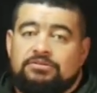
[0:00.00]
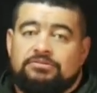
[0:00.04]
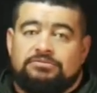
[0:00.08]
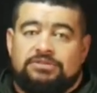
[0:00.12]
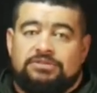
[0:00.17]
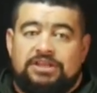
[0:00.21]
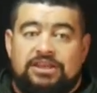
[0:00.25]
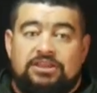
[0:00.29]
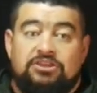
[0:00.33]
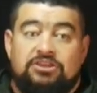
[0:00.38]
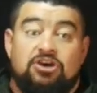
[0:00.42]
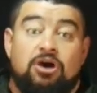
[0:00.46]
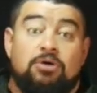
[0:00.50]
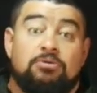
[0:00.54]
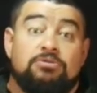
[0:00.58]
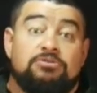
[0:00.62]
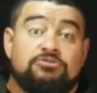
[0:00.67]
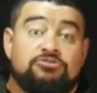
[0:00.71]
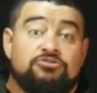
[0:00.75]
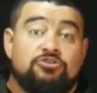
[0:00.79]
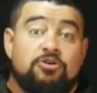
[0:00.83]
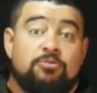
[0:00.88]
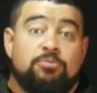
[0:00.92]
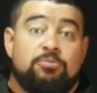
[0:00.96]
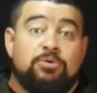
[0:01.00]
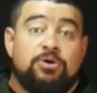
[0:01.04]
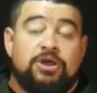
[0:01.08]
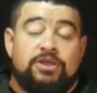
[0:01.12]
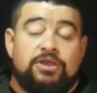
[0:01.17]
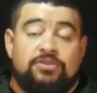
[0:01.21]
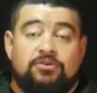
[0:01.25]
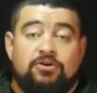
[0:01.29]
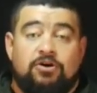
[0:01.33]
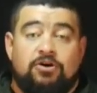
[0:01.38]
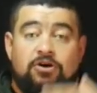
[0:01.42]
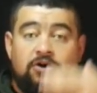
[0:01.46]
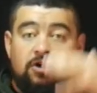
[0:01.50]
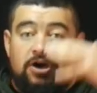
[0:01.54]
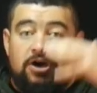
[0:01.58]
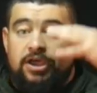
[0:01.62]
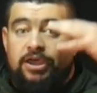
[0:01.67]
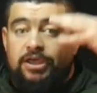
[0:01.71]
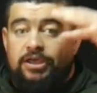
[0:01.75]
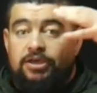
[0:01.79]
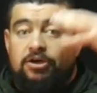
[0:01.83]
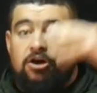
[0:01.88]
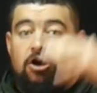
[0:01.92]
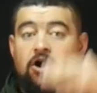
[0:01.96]
letting go of the shot put at the
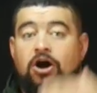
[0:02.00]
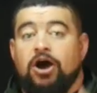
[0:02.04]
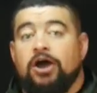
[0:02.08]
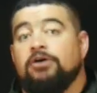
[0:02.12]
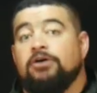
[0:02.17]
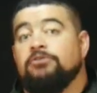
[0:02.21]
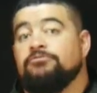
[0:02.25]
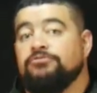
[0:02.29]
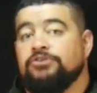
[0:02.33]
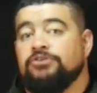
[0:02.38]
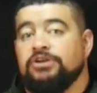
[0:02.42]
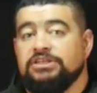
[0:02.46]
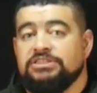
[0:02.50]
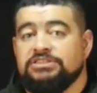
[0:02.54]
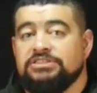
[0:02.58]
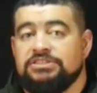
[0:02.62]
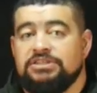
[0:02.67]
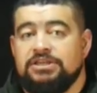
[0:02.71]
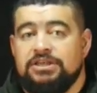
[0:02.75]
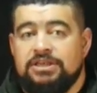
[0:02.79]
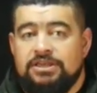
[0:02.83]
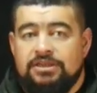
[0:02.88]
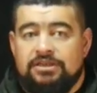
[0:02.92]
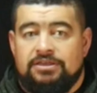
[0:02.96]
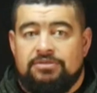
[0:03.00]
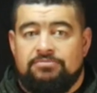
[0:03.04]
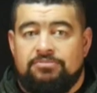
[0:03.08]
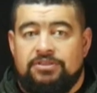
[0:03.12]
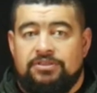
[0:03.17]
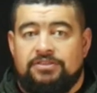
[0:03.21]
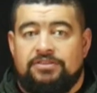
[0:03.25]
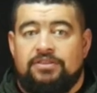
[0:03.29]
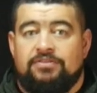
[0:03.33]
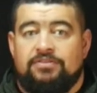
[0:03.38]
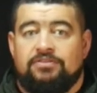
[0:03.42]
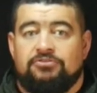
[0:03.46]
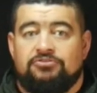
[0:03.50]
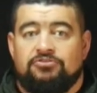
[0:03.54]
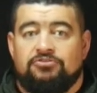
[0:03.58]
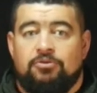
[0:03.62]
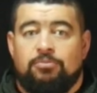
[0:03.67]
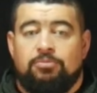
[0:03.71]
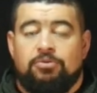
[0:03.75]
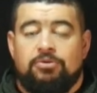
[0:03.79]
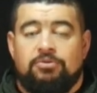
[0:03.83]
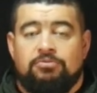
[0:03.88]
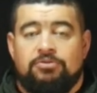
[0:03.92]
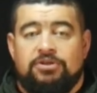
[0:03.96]
higher height of release, it meant that the
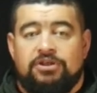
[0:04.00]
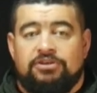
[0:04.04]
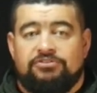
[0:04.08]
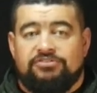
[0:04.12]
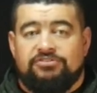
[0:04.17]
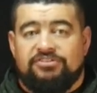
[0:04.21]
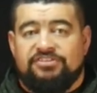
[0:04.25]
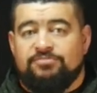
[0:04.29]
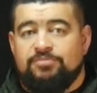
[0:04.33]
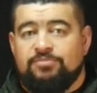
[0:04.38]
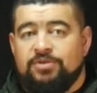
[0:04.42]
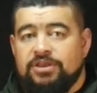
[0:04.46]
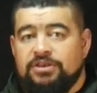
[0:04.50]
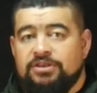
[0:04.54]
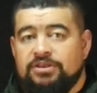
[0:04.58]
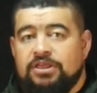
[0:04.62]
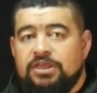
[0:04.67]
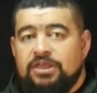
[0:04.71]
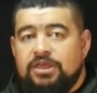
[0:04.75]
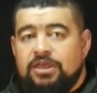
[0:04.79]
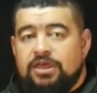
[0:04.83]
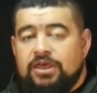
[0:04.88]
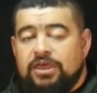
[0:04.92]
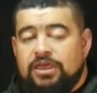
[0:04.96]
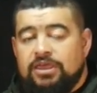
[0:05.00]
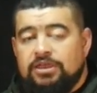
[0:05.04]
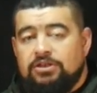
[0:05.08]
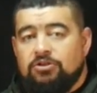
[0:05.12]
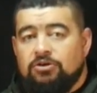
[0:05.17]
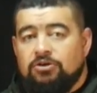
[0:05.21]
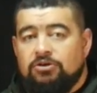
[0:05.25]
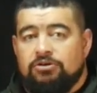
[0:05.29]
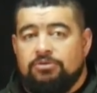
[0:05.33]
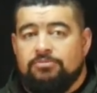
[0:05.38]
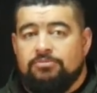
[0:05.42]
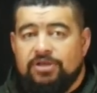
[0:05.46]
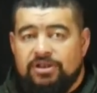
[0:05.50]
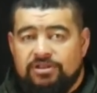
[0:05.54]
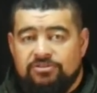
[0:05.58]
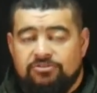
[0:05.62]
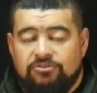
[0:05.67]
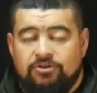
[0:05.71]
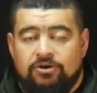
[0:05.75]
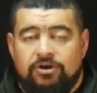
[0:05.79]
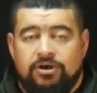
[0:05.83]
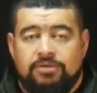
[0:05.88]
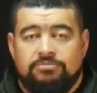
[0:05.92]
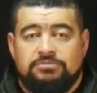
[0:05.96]
shot put would actually spend a longer amount of
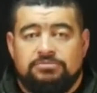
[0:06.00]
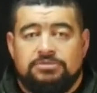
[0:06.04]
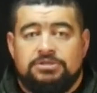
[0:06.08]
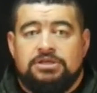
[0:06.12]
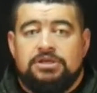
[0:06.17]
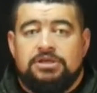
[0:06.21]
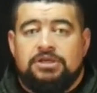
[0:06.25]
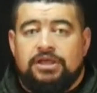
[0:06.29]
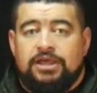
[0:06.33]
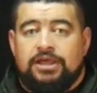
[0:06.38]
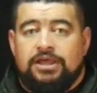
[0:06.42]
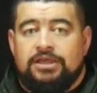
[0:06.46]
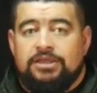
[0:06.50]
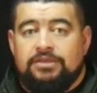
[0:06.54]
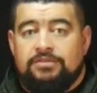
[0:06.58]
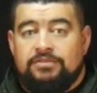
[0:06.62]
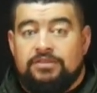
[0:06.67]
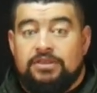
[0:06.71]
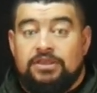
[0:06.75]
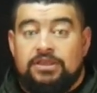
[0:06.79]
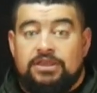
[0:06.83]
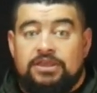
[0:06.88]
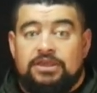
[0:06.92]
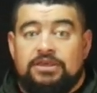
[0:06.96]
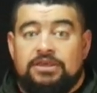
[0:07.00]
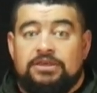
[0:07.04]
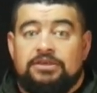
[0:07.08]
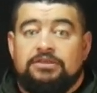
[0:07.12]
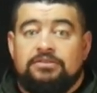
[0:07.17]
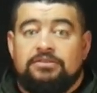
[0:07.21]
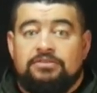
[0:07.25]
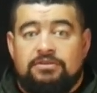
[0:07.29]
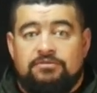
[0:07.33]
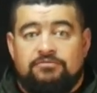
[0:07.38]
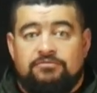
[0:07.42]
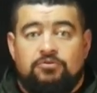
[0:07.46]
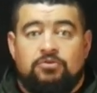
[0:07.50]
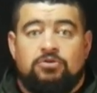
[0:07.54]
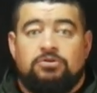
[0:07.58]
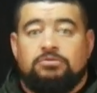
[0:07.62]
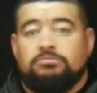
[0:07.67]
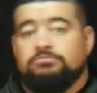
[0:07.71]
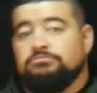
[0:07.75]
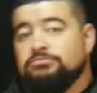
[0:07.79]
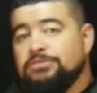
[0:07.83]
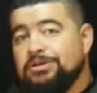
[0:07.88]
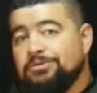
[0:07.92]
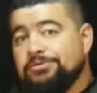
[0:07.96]
time in the air.
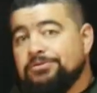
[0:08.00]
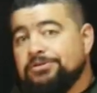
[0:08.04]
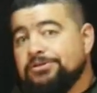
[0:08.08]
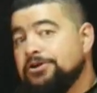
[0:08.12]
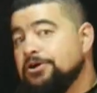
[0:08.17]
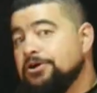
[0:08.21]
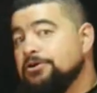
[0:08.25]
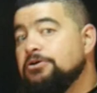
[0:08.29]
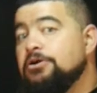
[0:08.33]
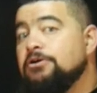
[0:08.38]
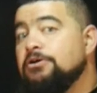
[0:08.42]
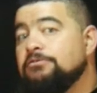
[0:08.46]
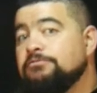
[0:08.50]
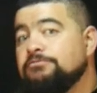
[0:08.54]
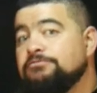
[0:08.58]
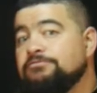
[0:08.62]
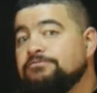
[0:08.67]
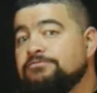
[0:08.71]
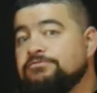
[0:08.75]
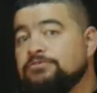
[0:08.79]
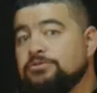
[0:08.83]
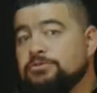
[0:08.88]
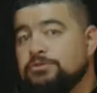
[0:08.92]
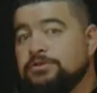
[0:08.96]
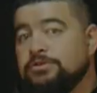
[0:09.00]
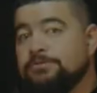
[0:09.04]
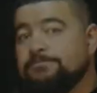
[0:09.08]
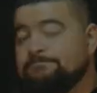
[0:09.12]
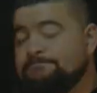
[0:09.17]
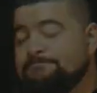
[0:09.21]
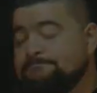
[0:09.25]
Therefore, it would go further.